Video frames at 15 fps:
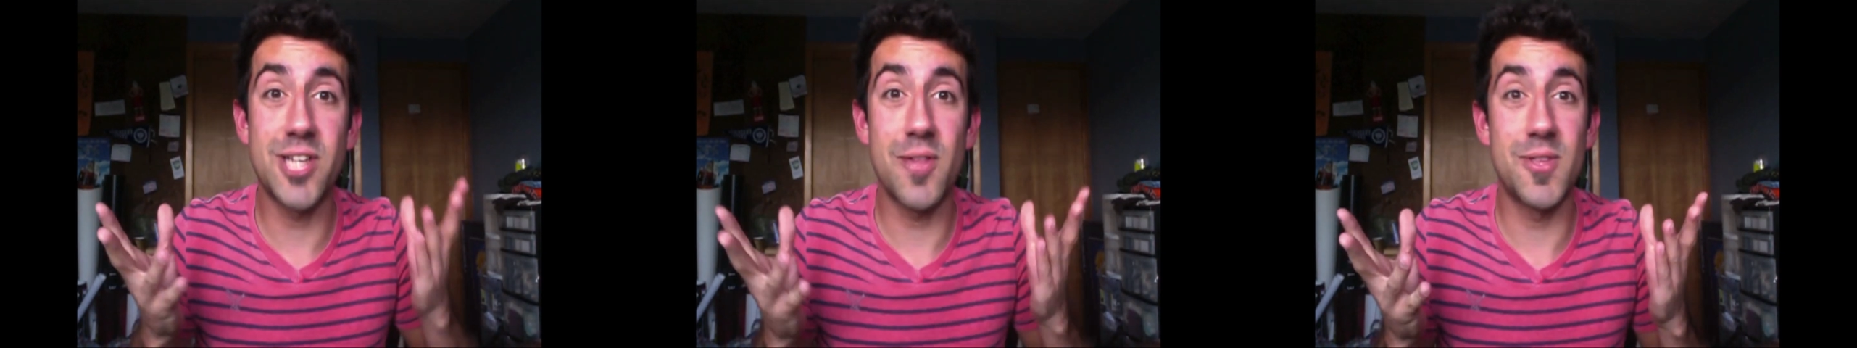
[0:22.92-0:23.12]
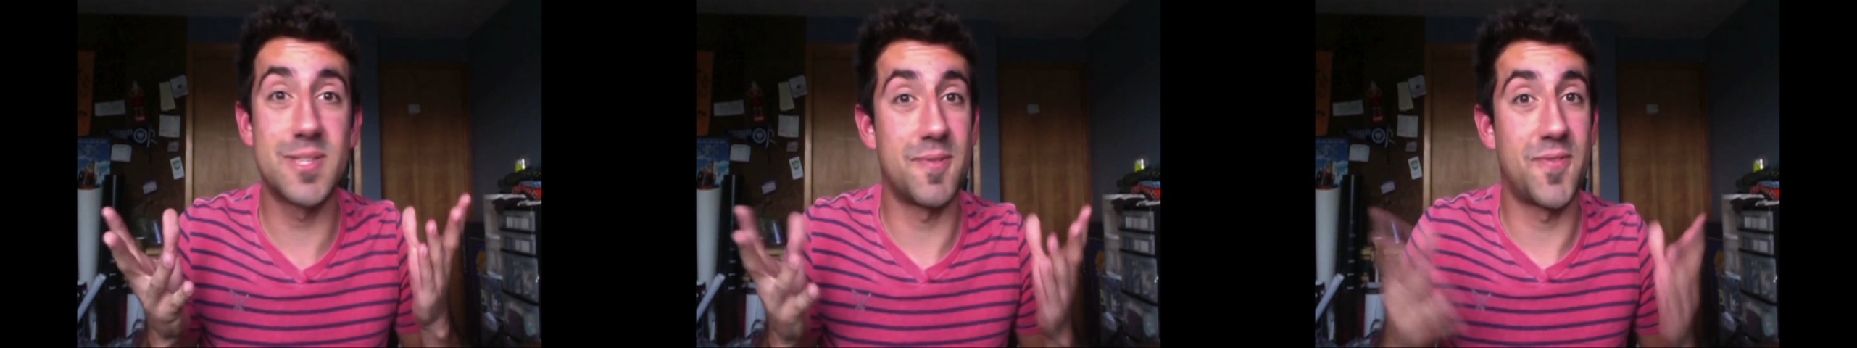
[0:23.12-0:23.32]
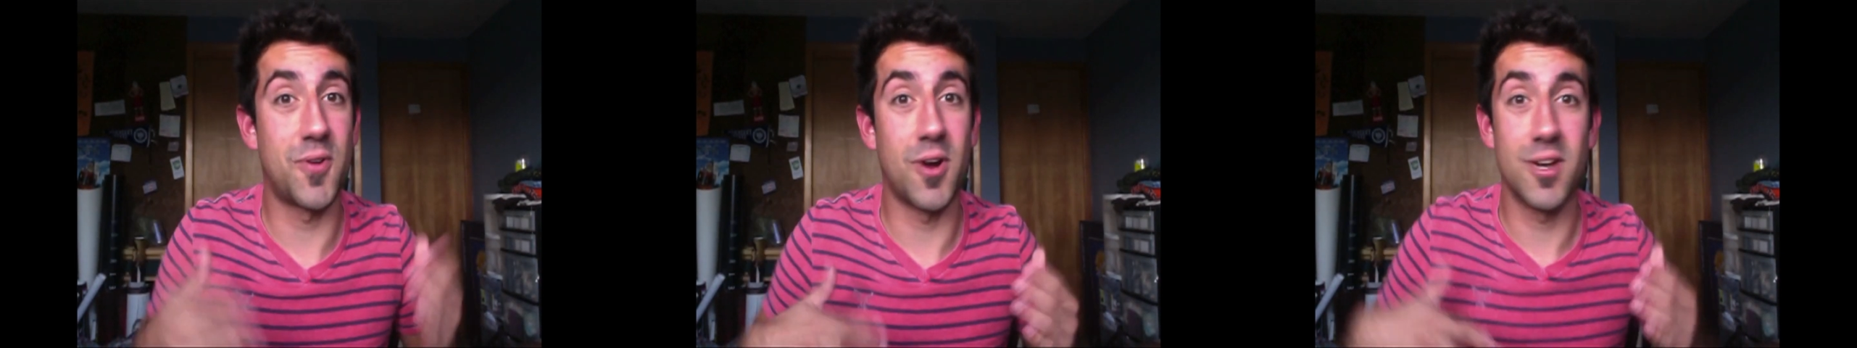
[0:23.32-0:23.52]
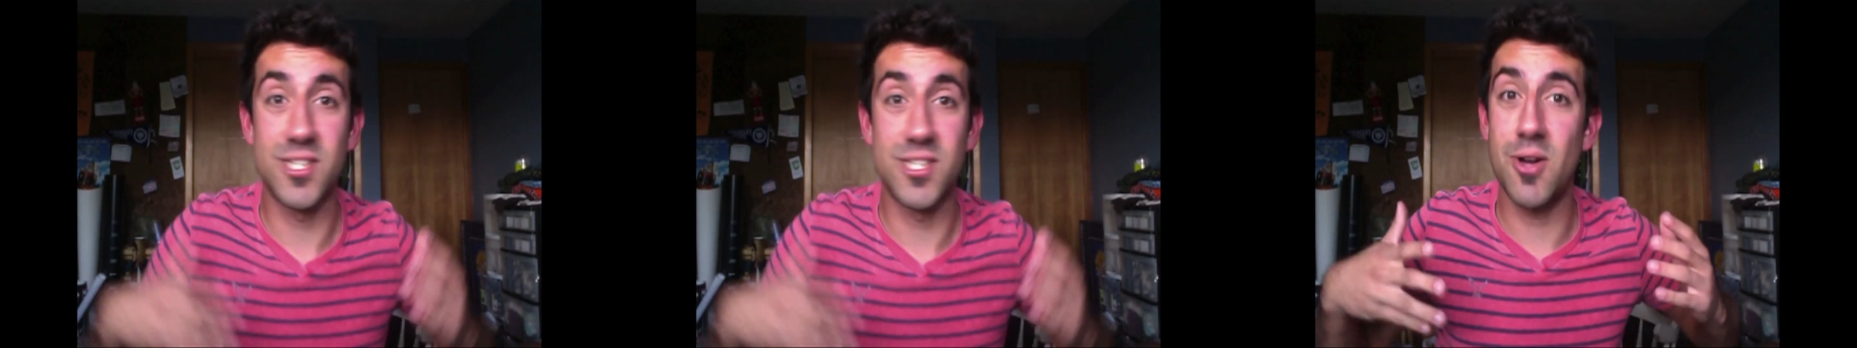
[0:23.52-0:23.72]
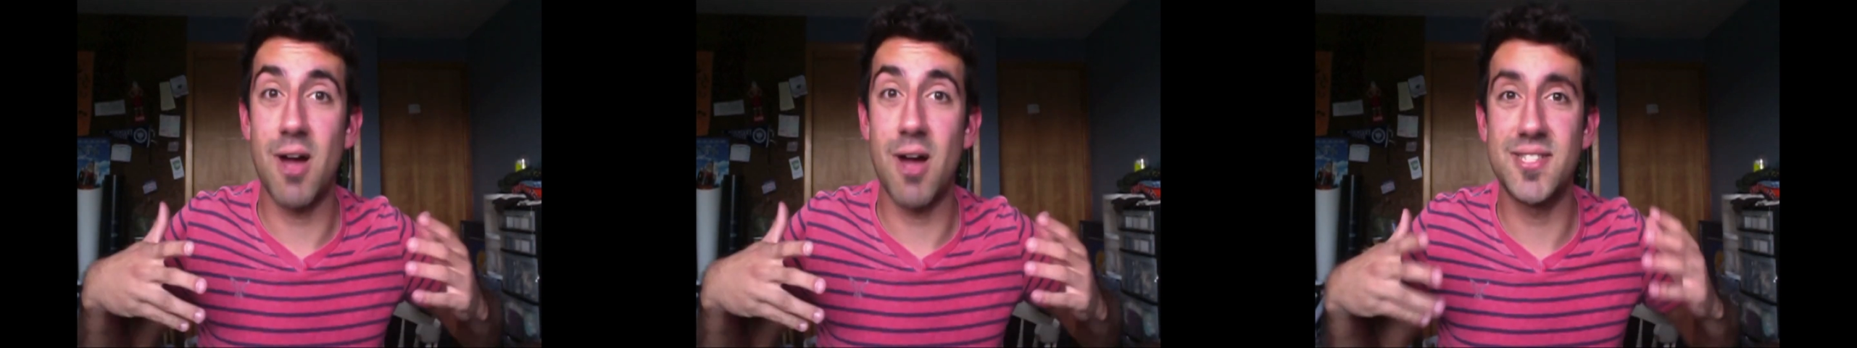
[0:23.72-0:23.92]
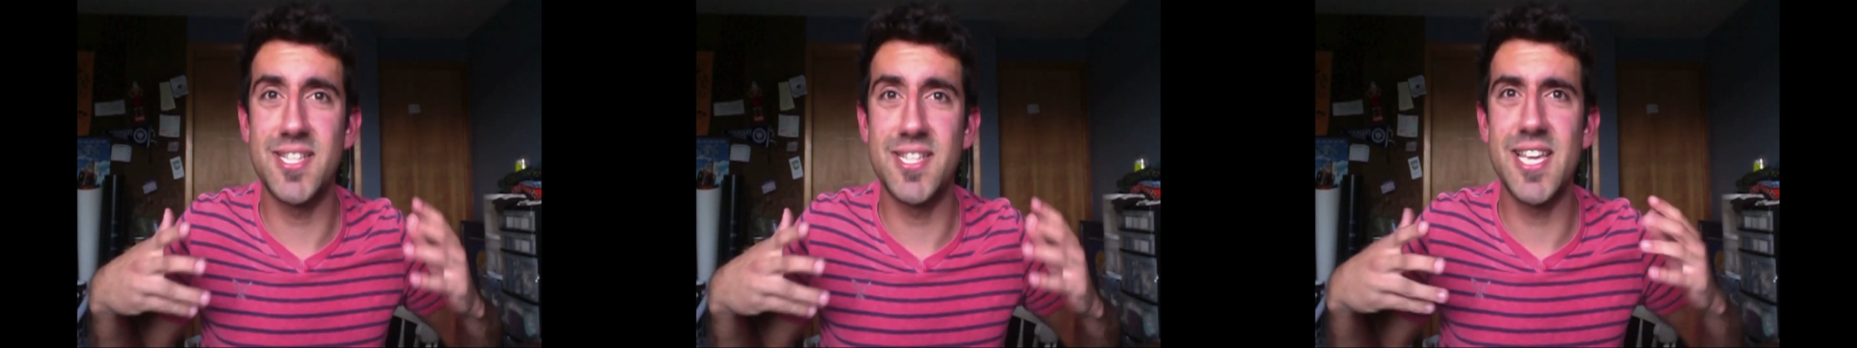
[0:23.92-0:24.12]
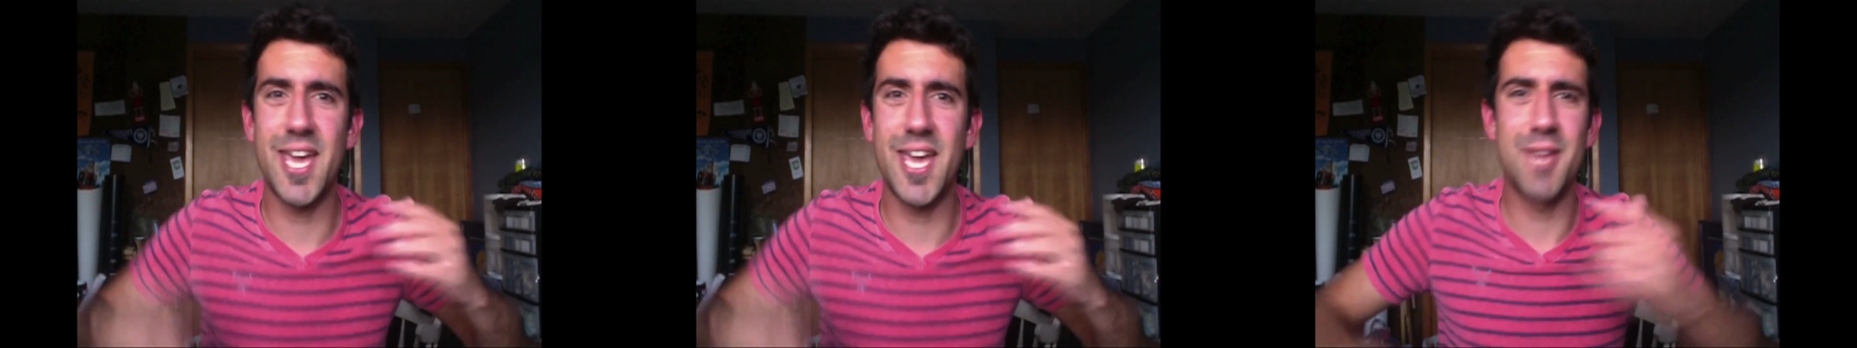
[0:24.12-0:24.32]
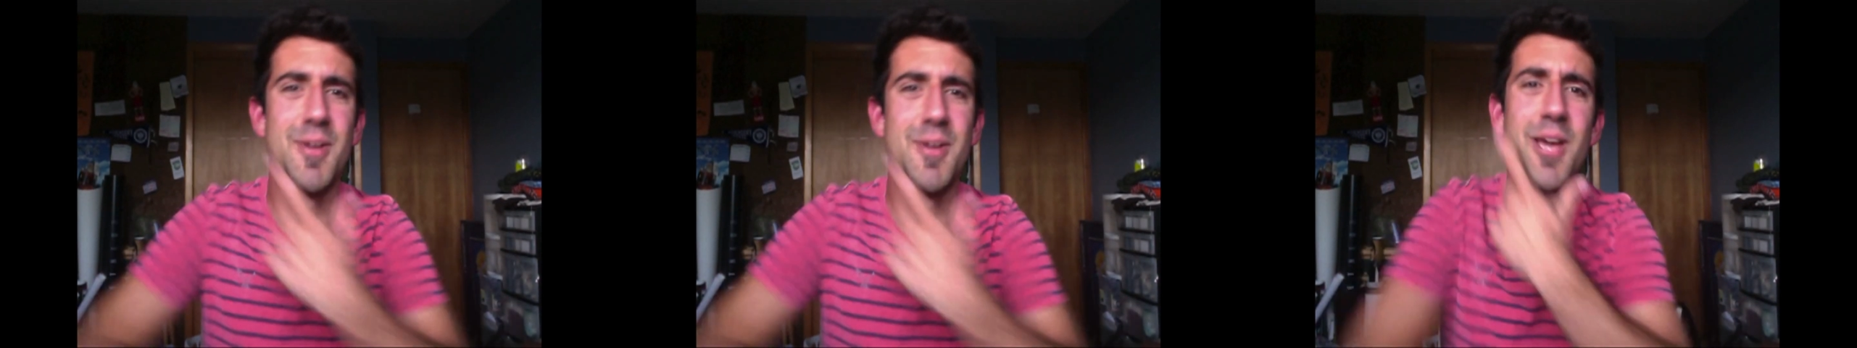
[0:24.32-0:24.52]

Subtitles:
this before, so I was thinking,